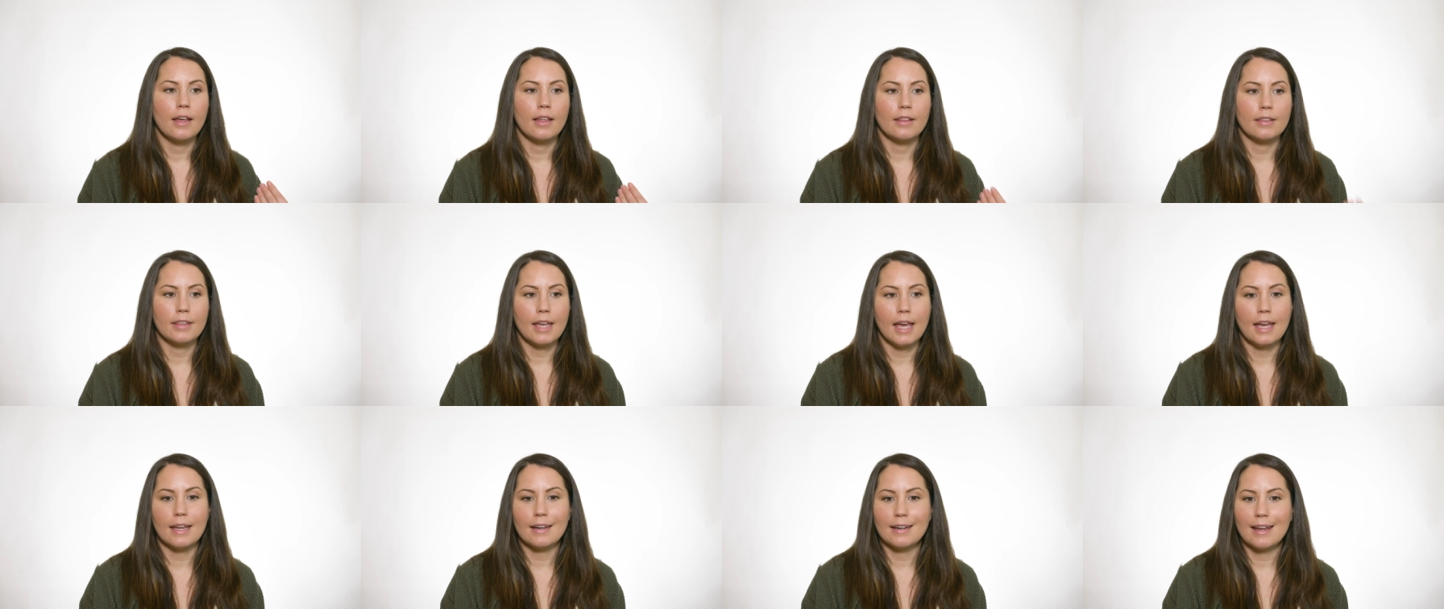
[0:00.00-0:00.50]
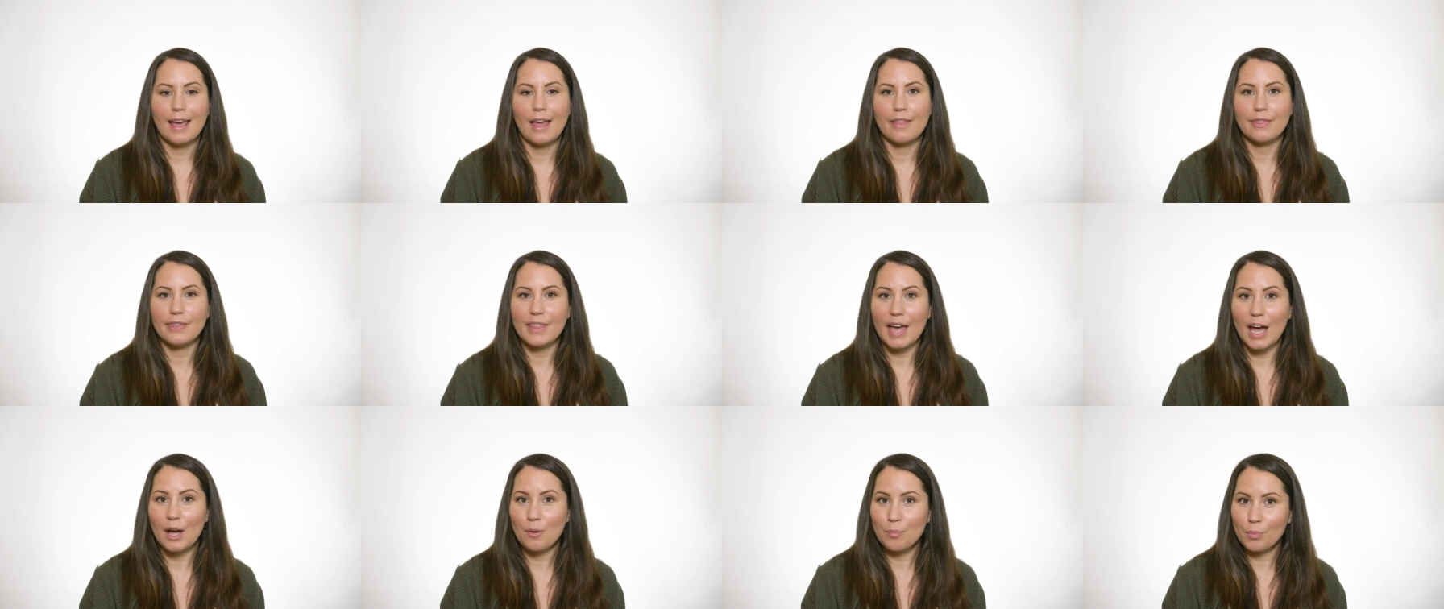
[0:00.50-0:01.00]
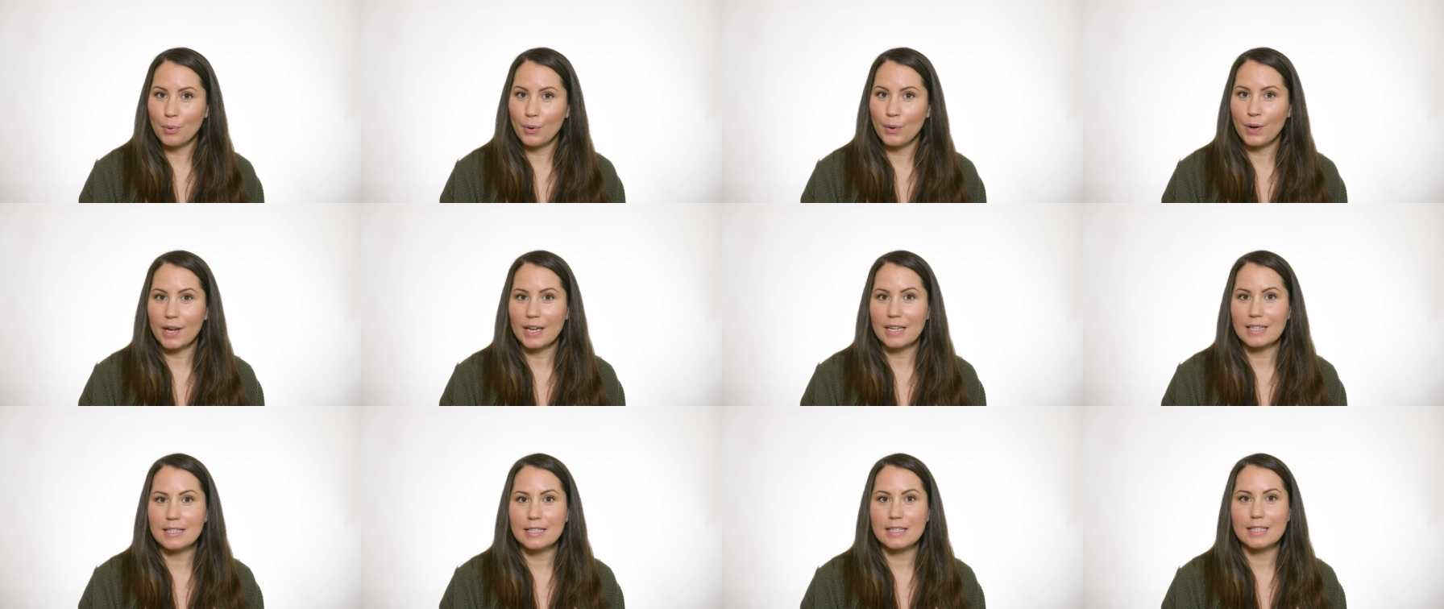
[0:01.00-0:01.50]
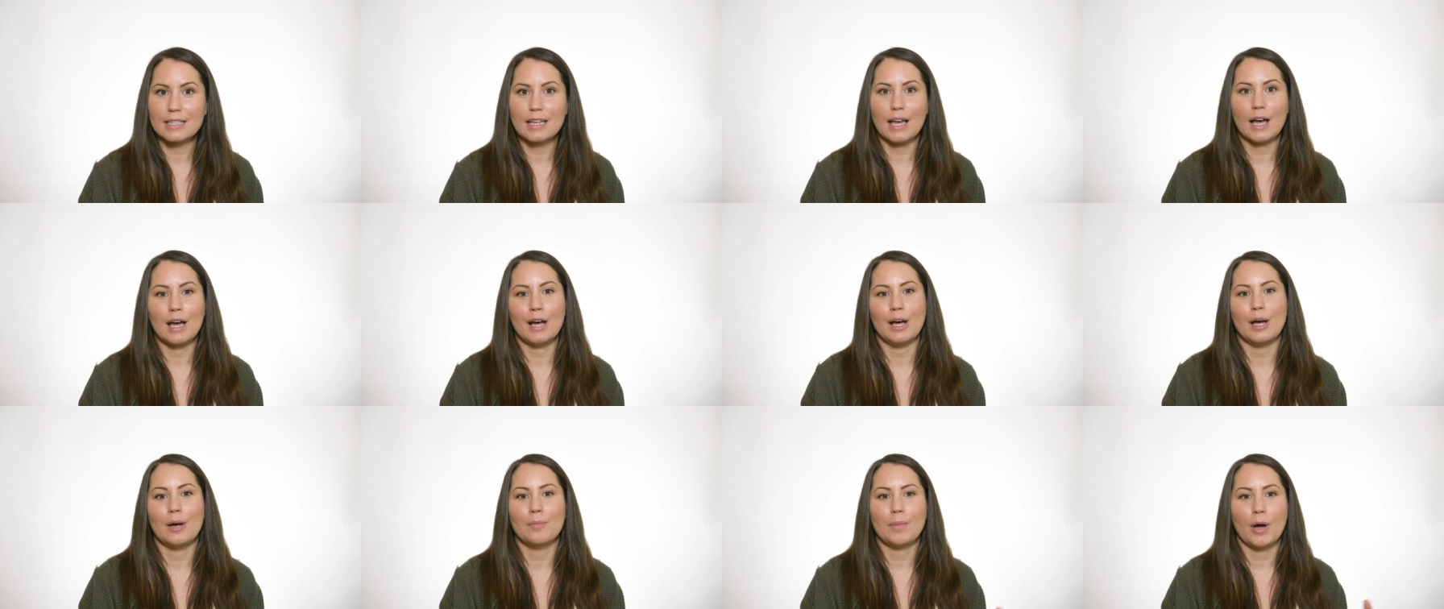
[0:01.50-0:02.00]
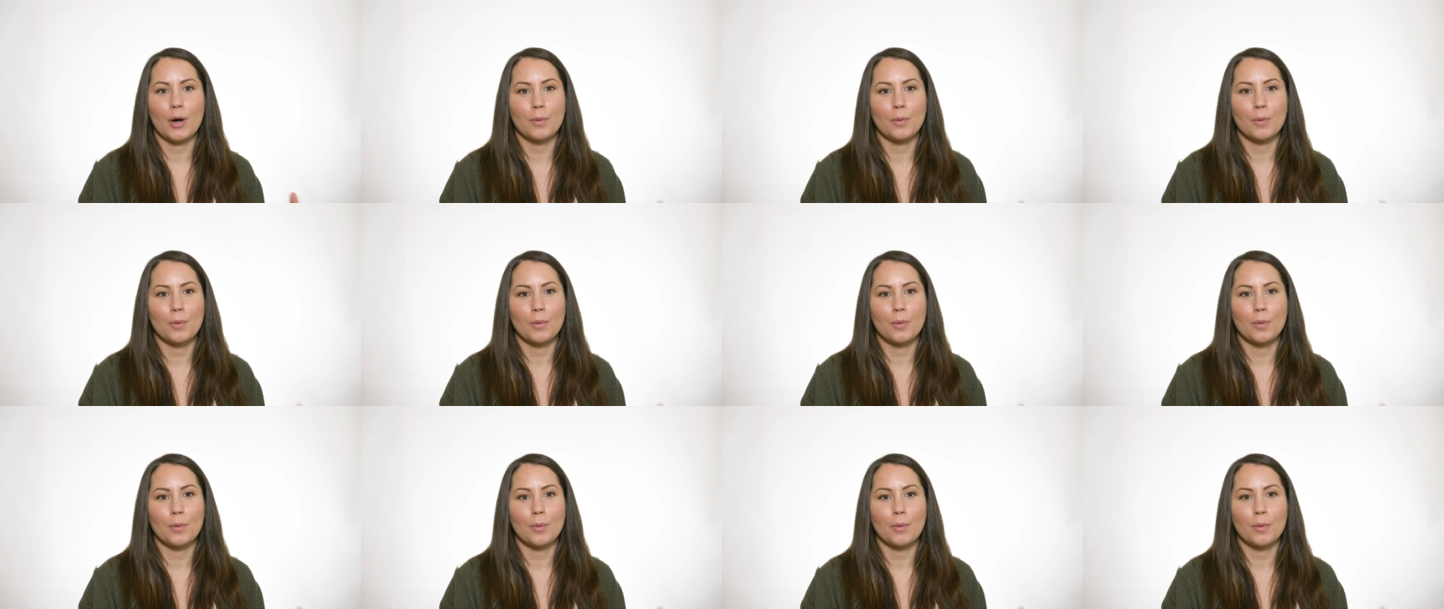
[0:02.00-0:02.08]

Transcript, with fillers: then at that point, um,